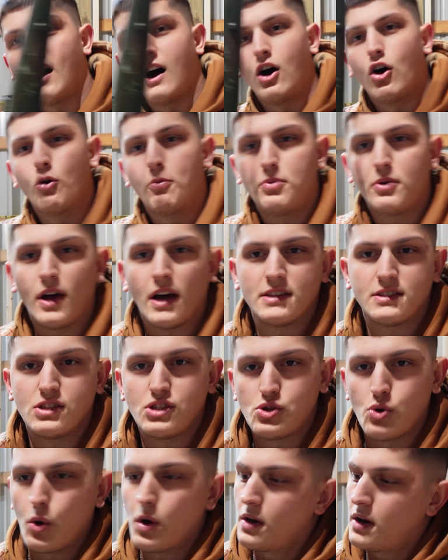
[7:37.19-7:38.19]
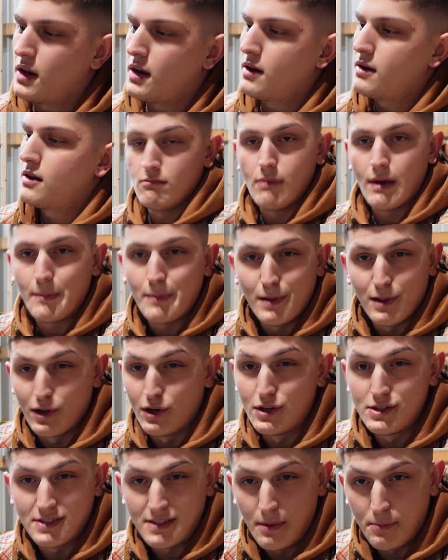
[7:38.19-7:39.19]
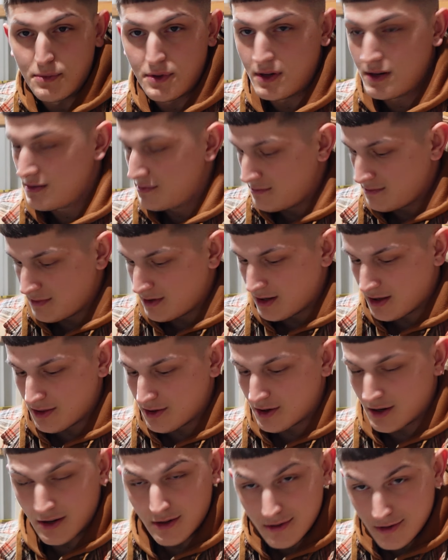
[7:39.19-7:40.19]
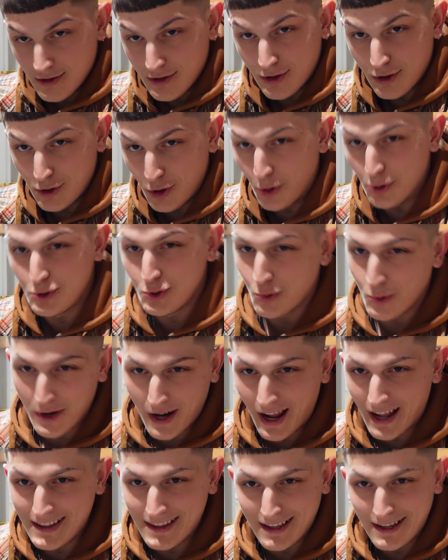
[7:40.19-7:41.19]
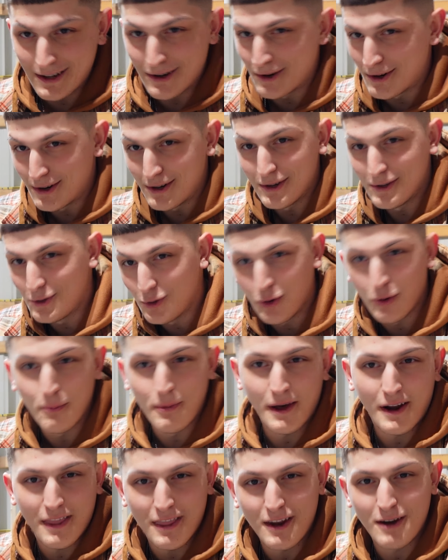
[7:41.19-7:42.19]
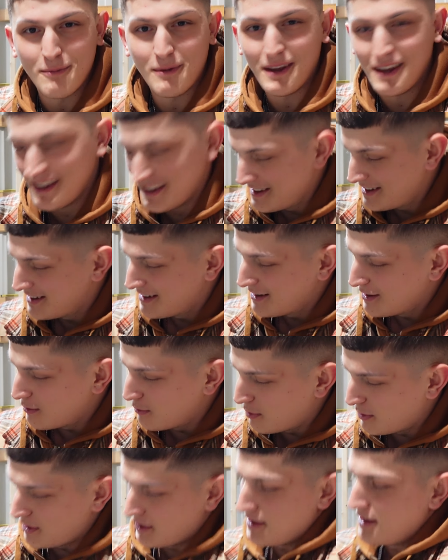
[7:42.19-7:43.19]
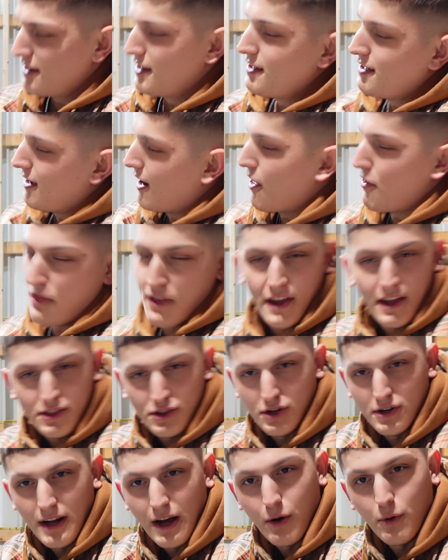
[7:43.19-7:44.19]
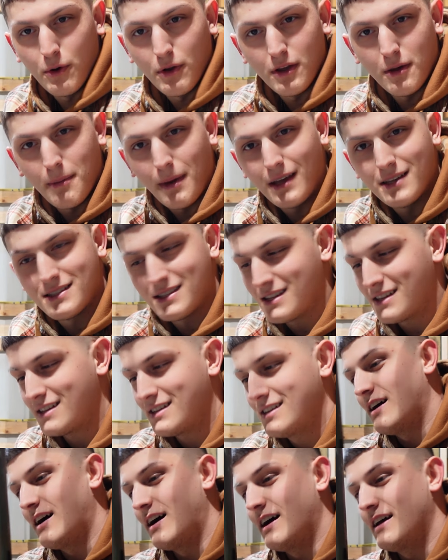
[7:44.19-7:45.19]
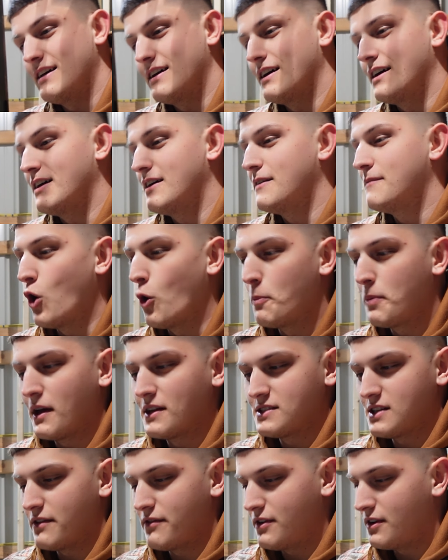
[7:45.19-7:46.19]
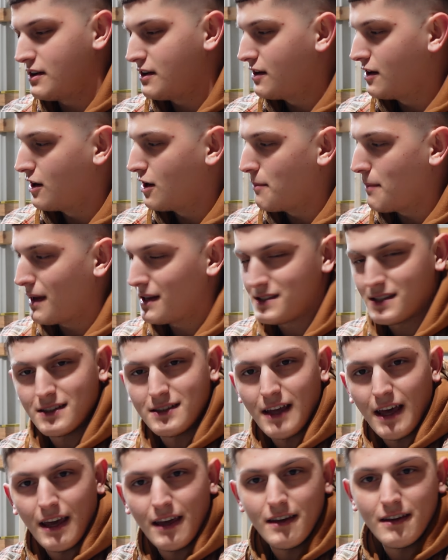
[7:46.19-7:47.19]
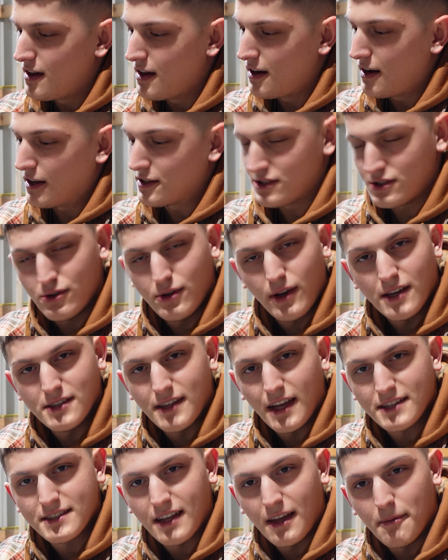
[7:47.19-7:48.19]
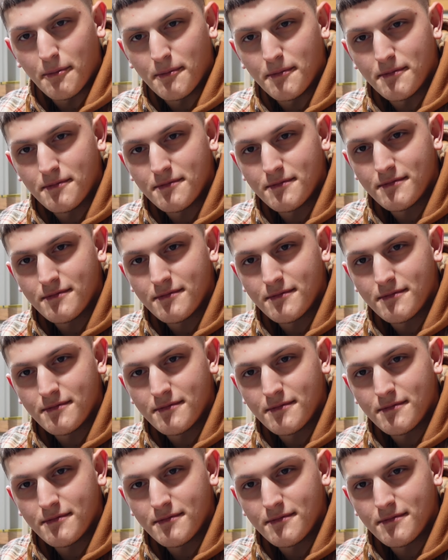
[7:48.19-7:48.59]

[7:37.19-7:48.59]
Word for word: I hope you guys enjoyed and maybe learned something. Either don't do what I did or do it better than me. But I think it turned out really amazing. I uh, hope you guys have a, an amazing day and I'll see you guys next time.